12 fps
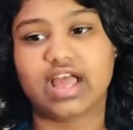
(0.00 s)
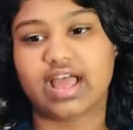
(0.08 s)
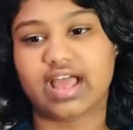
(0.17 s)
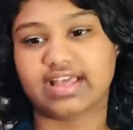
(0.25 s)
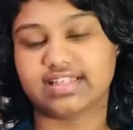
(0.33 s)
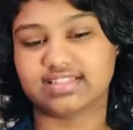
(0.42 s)

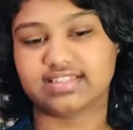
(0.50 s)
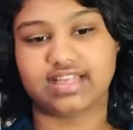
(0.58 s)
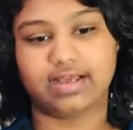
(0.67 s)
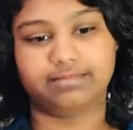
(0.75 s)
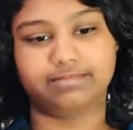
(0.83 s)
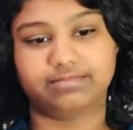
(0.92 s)

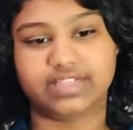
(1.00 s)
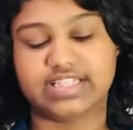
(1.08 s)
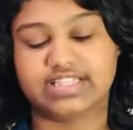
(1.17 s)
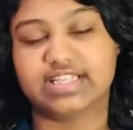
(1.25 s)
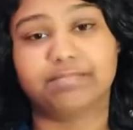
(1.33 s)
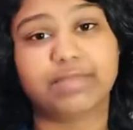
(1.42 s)

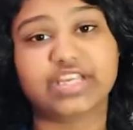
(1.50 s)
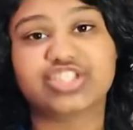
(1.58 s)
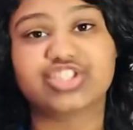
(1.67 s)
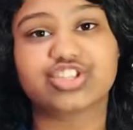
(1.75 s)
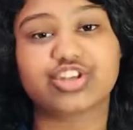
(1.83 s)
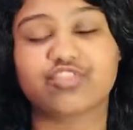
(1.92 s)
is a
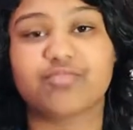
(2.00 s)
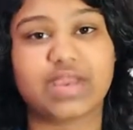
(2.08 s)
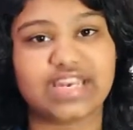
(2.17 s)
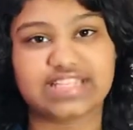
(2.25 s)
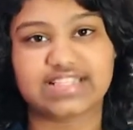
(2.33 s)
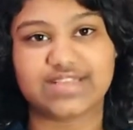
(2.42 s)
mixture of
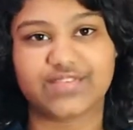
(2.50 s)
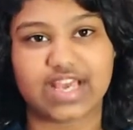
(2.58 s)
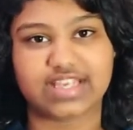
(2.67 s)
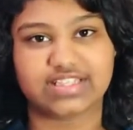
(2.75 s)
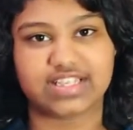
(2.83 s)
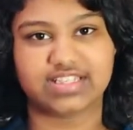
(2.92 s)
many
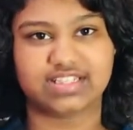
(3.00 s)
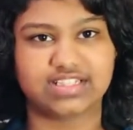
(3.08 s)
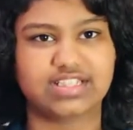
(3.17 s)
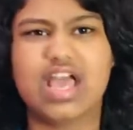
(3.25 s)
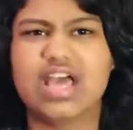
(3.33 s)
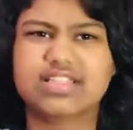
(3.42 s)
civilizations.
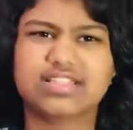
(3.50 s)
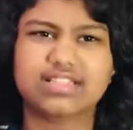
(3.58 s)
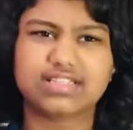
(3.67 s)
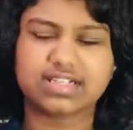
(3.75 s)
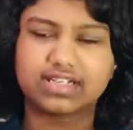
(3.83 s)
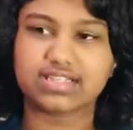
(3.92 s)

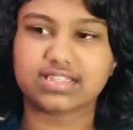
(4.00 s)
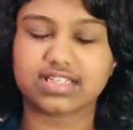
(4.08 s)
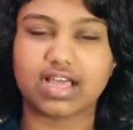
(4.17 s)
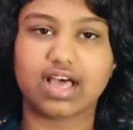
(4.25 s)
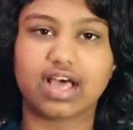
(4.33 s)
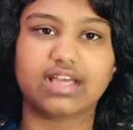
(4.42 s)
Since it is
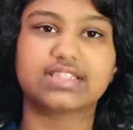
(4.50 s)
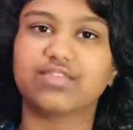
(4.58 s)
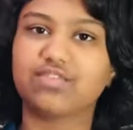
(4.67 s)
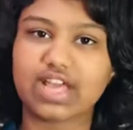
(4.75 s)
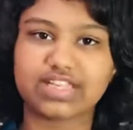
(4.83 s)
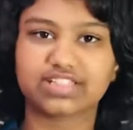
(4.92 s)
a
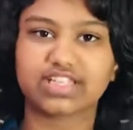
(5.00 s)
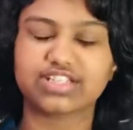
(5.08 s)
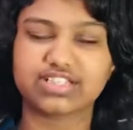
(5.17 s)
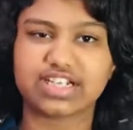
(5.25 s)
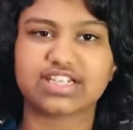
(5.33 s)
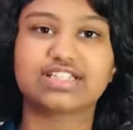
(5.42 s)

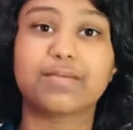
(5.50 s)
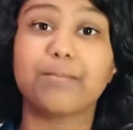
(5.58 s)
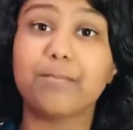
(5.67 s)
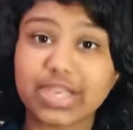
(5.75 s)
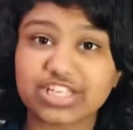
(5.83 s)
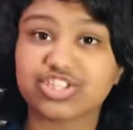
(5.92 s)
civilization that is a
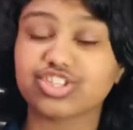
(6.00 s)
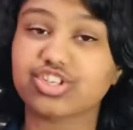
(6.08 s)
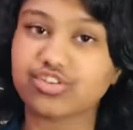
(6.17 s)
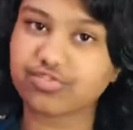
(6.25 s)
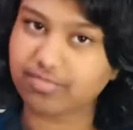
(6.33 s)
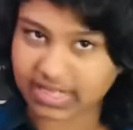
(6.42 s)
mixture
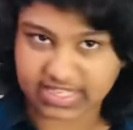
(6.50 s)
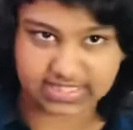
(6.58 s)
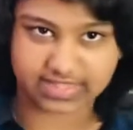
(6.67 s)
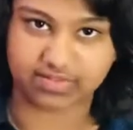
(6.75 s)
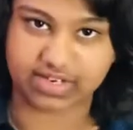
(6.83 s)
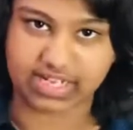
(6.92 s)
of many
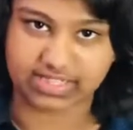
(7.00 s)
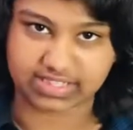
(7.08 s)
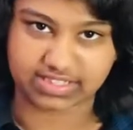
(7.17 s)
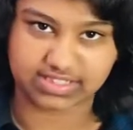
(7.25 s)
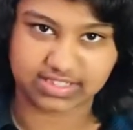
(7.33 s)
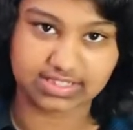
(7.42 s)

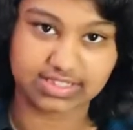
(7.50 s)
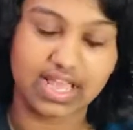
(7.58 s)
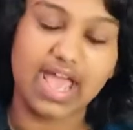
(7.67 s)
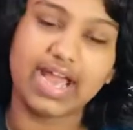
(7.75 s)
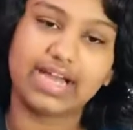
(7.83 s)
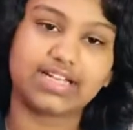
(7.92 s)
civilizations,
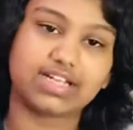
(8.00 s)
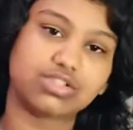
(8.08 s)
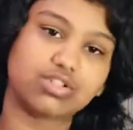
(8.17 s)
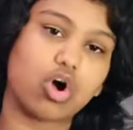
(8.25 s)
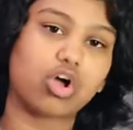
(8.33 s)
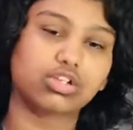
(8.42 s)
it is
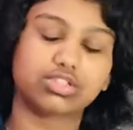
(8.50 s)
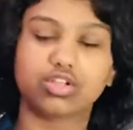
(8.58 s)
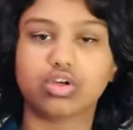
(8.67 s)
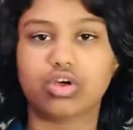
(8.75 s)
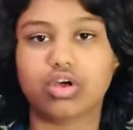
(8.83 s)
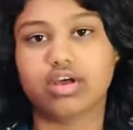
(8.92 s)
also
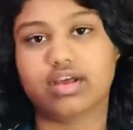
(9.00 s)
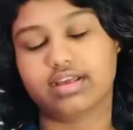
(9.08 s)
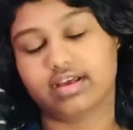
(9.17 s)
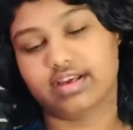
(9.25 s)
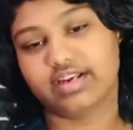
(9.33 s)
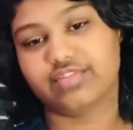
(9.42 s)

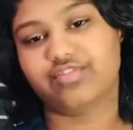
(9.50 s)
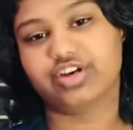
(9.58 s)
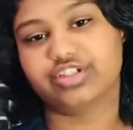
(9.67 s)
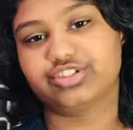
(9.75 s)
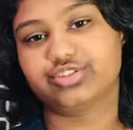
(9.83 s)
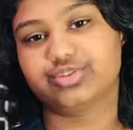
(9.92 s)

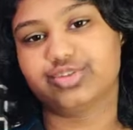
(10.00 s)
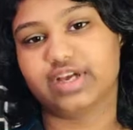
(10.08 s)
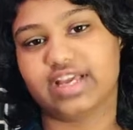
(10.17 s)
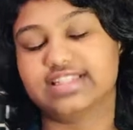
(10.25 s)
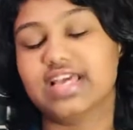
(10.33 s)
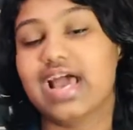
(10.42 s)
referred to
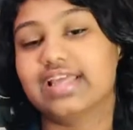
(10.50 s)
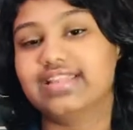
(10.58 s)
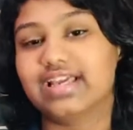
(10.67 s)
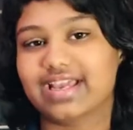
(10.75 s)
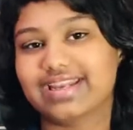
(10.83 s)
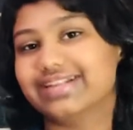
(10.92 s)
as the
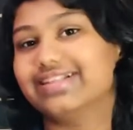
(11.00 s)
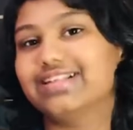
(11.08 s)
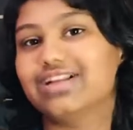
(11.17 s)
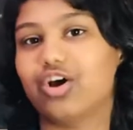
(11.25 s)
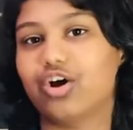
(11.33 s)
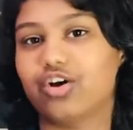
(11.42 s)
cradle
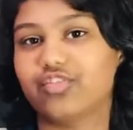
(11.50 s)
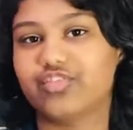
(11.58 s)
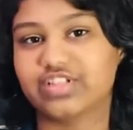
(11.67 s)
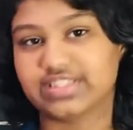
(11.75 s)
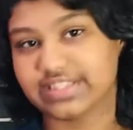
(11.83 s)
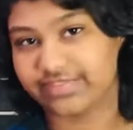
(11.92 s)

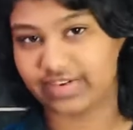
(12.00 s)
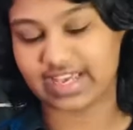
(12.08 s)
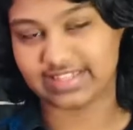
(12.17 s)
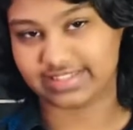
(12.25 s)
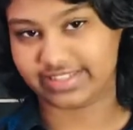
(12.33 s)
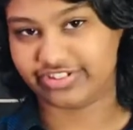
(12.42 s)
of
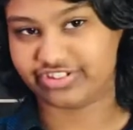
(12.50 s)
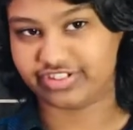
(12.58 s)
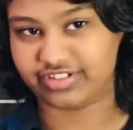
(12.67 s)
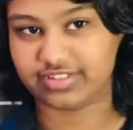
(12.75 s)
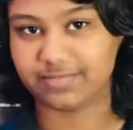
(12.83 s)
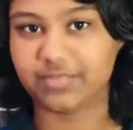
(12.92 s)

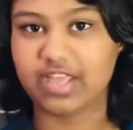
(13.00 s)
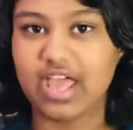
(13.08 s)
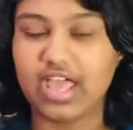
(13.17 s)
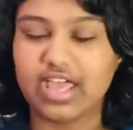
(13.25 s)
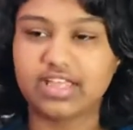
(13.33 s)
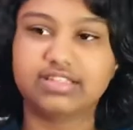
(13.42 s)
civilizations.
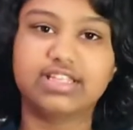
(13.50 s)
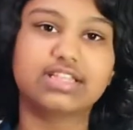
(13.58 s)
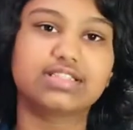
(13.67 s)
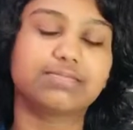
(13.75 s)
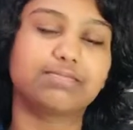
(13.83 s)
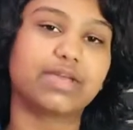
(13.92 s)

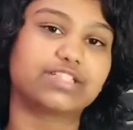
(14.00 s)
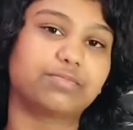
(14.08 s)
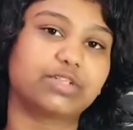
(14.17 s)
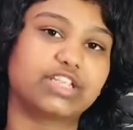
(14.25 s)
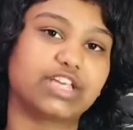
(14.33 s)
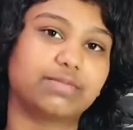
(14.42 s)
This
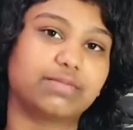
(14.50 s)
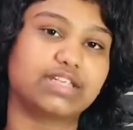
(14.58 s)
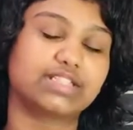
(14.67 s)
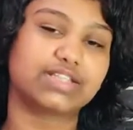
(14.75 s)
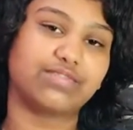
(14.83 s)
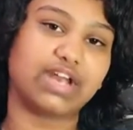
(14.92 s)
Mesopotamian
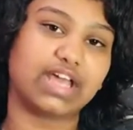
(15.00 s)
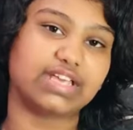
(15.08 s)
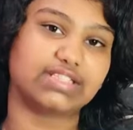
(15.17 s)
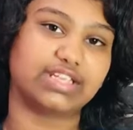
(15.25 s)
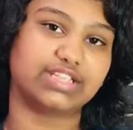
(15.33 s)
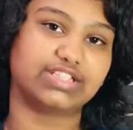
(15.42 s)

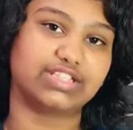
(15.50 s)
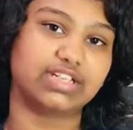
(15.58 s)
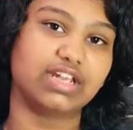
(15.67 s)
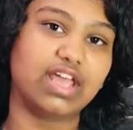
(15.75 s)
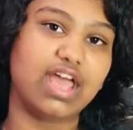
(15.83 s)
civilization,